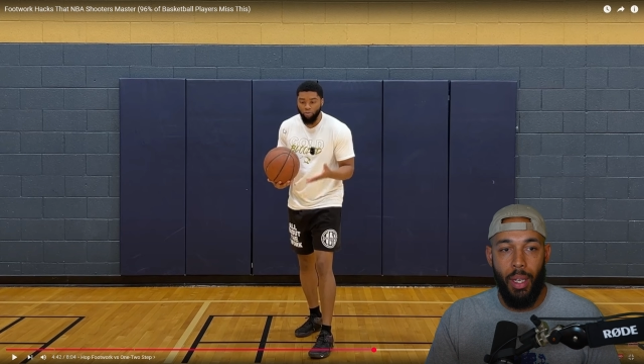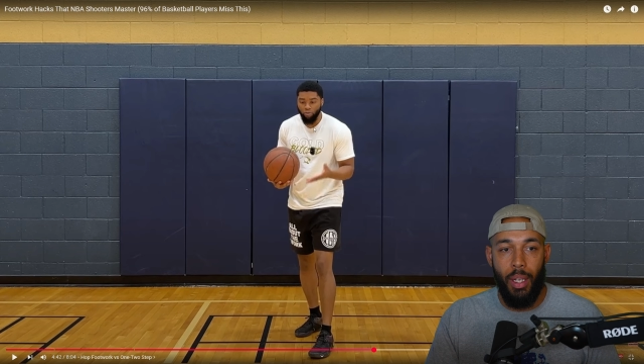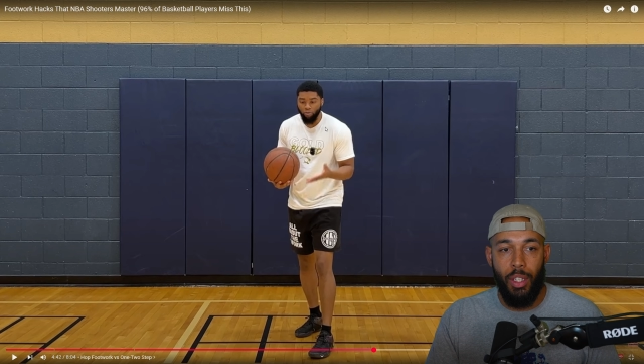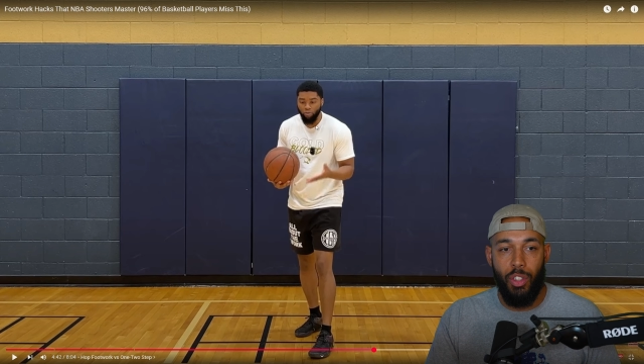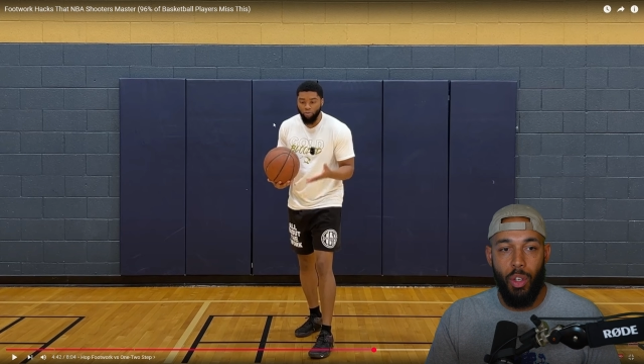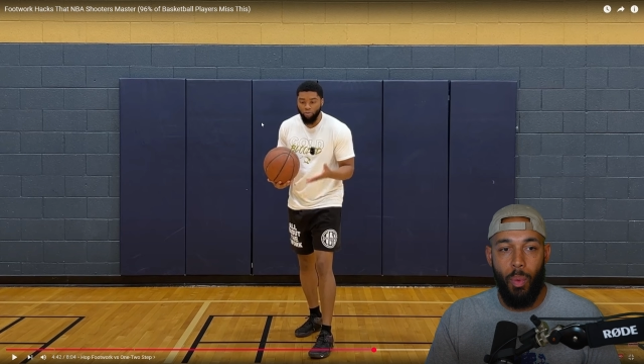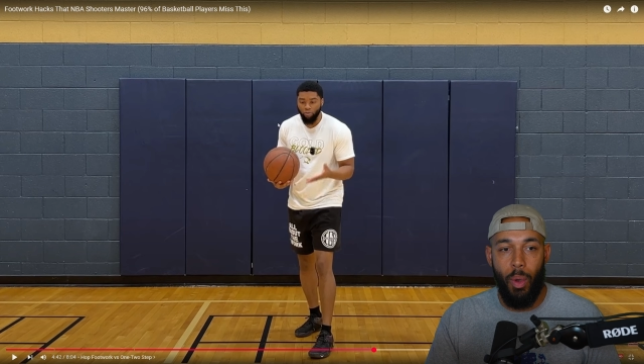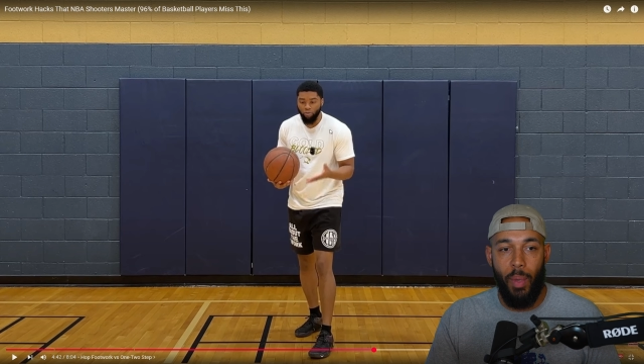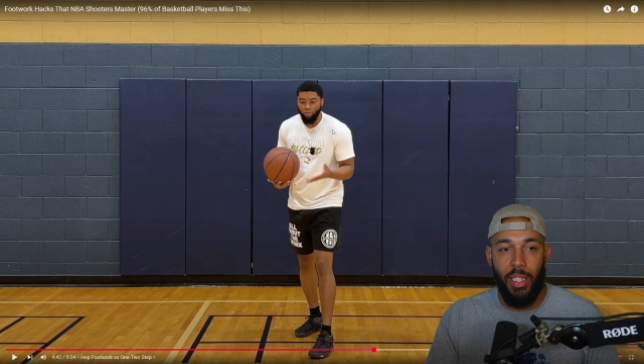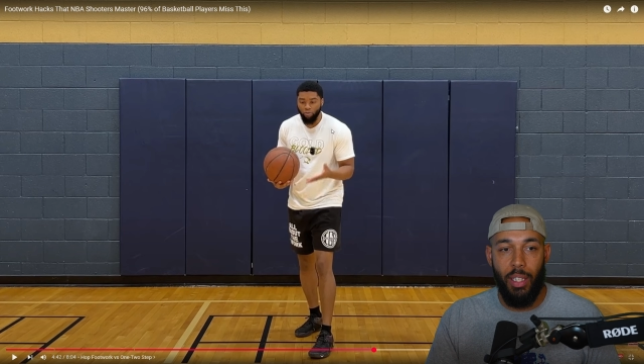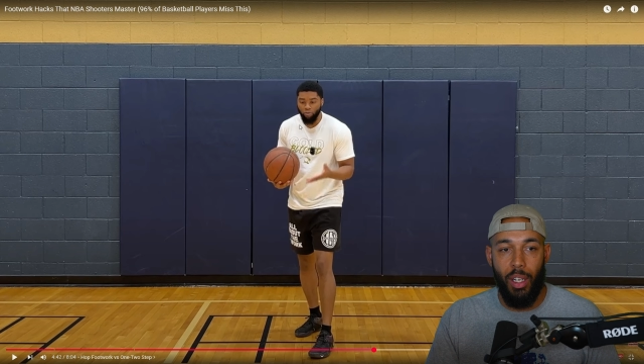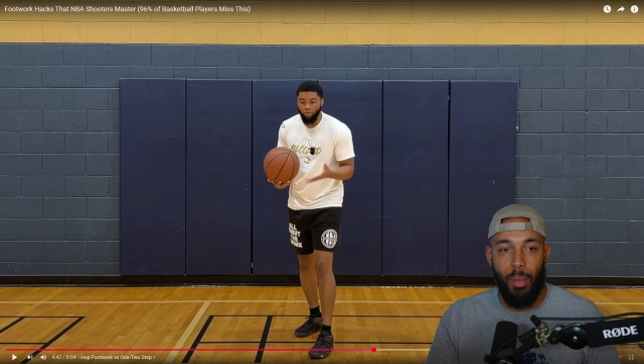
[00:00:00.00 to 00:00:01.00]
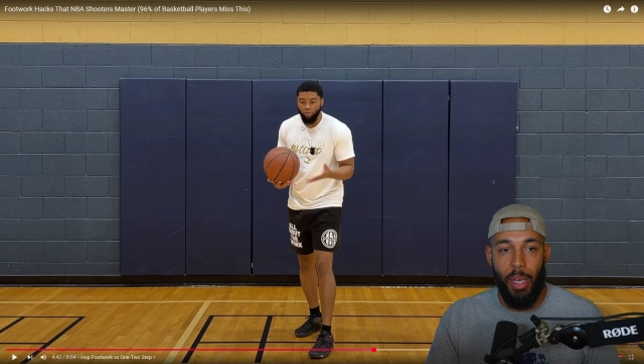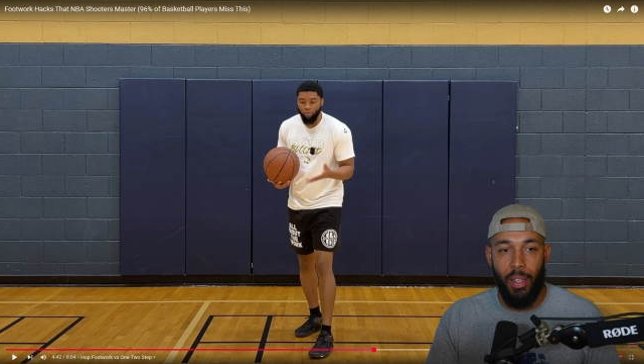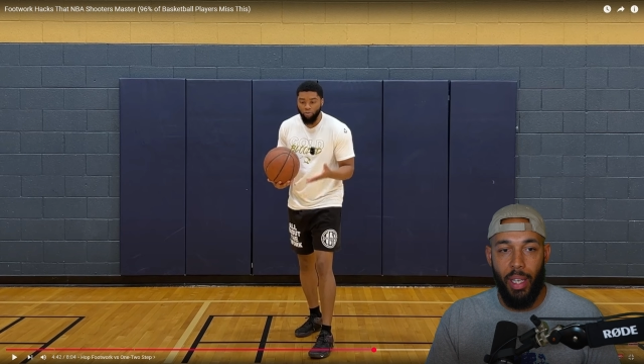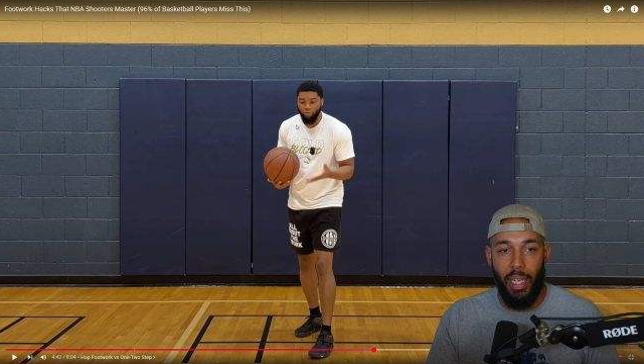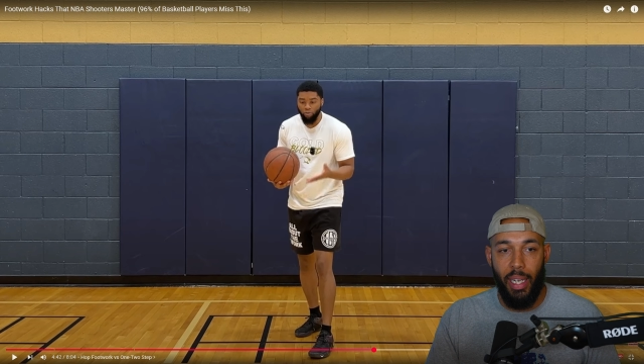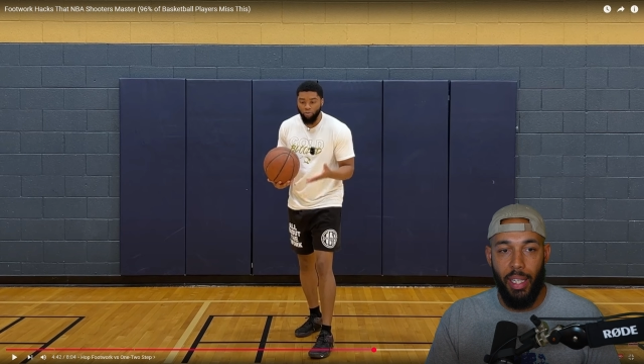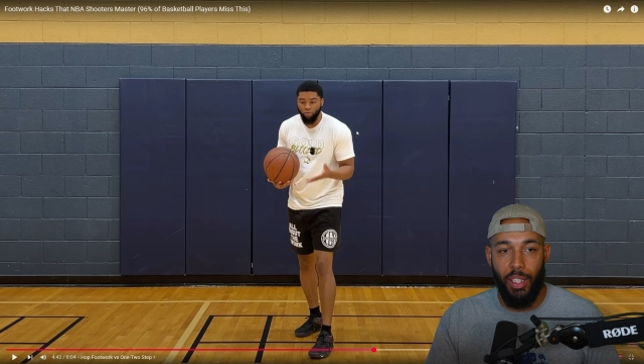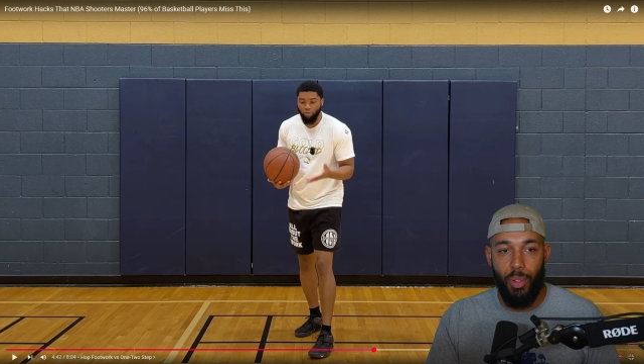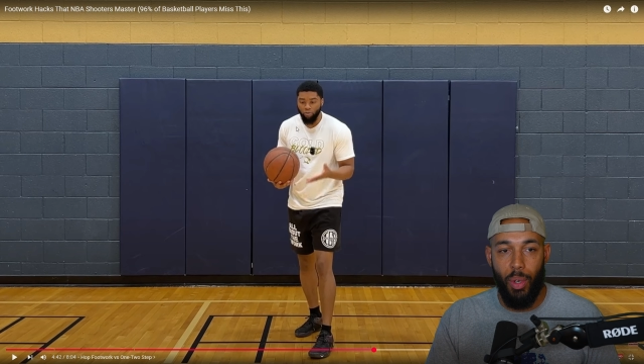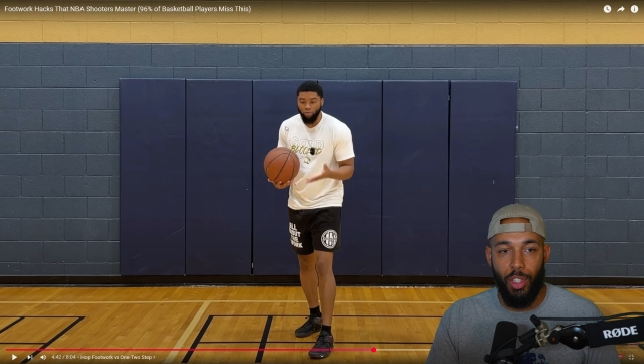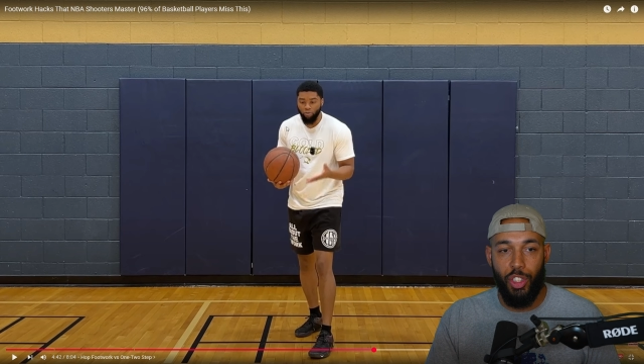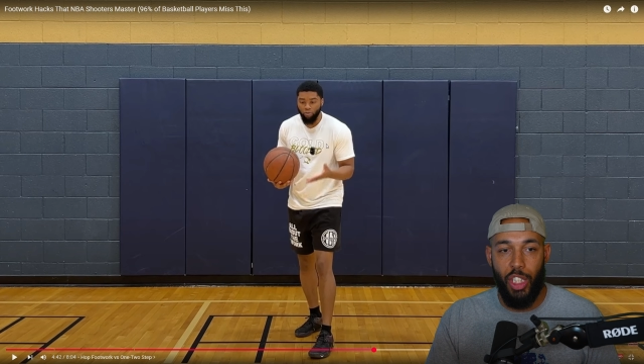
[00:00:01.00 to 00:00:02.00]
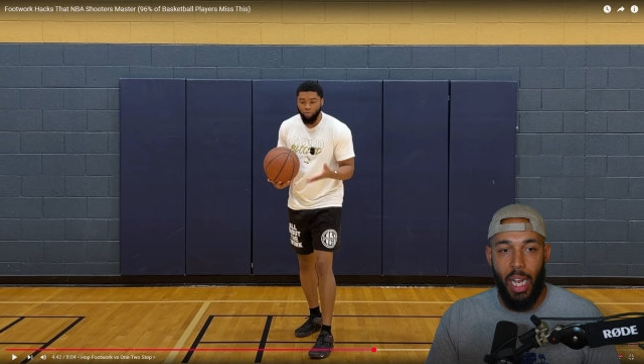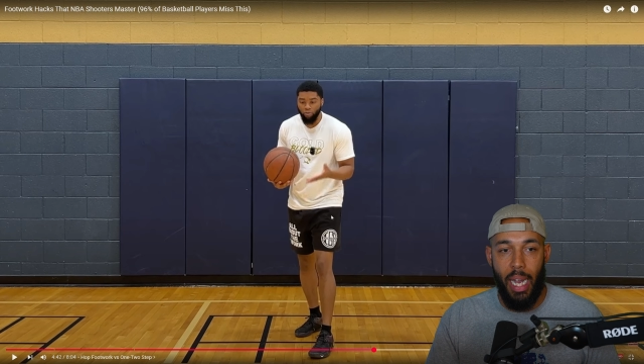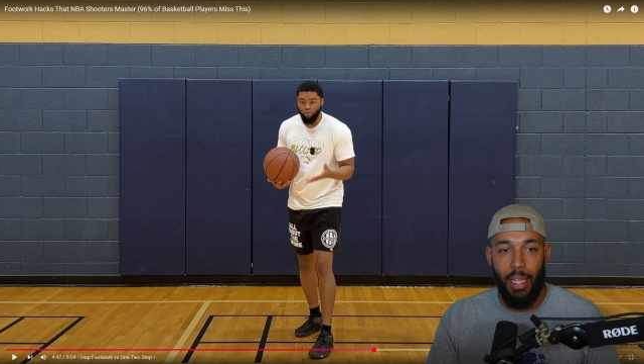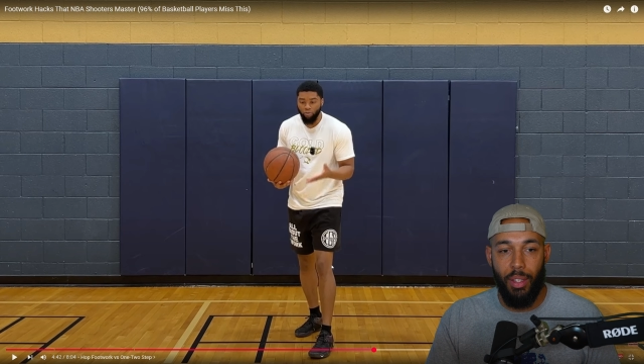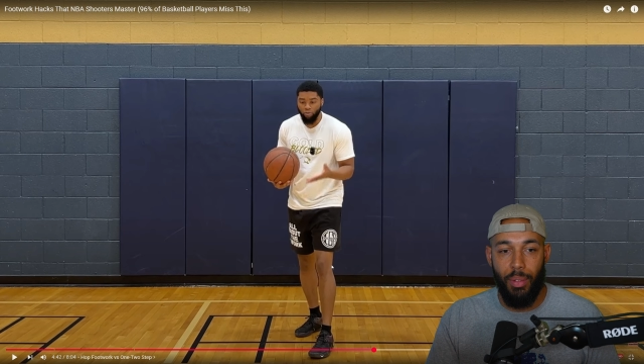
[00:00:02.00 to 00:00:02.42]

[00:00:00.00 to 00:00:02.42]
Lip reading: So when we talk about getting into our shot,